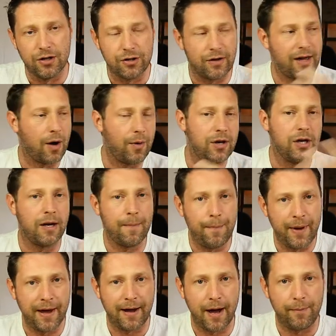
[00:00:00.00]
so that way you can
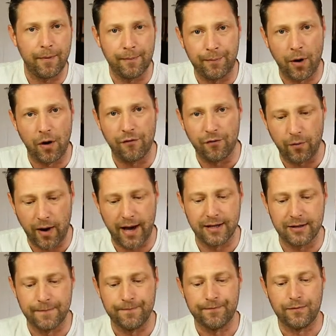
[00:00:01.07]
pick up both
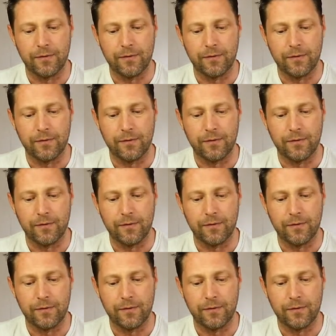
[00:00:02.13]
ways.